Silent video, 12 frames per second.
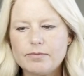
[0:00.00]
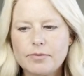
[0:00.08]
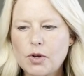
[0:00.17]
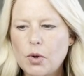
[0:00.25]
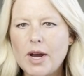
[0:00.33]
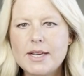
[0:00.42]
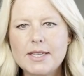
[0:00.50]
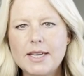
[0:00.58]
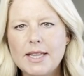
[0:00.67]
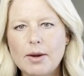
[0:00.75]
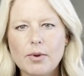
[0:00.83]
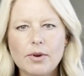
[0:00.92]
crazy and
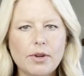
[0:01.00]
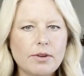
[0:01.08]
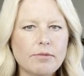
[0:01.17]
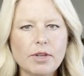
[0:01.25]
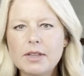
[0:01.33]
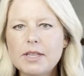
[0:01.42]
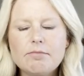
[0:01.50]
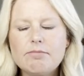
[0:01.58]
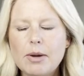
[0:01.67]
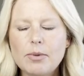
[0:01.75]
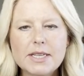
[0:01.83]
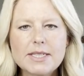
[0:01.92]
they weren't good, they
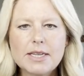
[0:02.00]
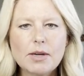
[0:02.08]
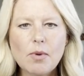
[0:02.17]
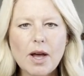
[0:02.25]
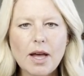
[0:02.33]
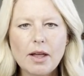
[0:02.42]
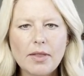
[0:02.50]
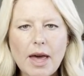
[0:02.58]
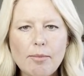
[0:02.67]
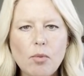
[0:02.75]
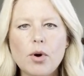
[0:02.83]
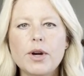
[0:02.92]
weren't listening well that
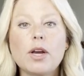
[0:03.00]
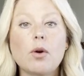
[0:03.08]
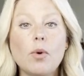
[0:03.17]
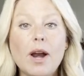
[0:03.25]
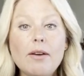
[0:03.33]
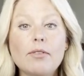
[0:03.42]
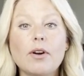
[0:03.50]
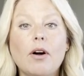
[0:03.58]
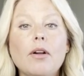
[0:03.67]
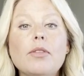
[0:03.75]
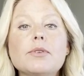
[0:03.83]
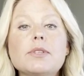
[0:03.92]
morning, or whatever.
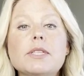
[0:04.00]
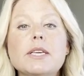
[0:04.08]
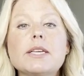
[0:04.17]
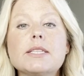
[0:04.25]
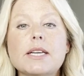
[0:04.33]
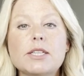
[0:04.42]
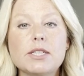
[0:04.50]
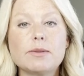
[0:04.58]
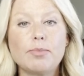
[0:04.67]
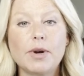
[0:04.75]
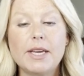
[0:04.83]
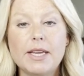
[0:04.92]
All those things that just
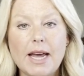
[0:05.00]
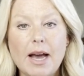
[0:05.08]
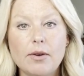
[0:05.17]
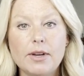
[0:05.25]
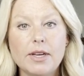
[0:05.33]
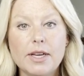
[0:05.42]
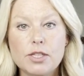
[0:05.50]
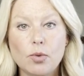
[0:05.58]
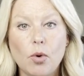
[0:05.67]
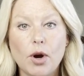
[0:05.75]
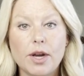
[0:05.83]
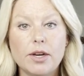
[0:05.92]
bring you down, and you get to
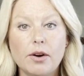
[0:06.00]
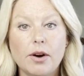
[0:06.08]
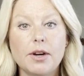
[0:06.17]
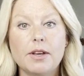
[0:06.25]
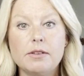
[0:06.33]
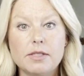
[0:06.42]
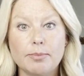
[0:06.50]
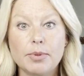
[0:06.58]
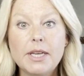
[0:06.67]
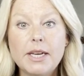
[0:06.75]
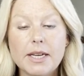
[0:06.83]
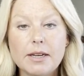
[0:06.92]
work and you're already
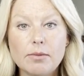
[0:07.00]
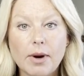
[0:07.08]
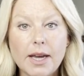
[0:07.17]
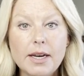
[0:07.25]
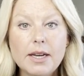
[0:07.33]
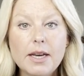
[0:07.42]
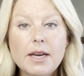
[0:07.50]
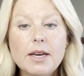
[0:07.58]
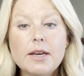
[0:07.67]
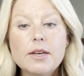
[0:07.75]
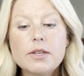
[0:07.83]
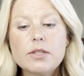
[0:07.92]
depleted, right?
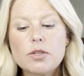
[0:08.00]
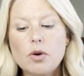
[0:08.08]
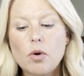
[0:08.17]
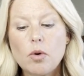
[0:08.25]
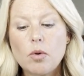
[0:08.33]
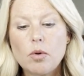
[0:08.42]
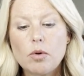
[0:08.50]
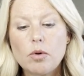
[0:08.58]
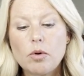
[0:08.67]
So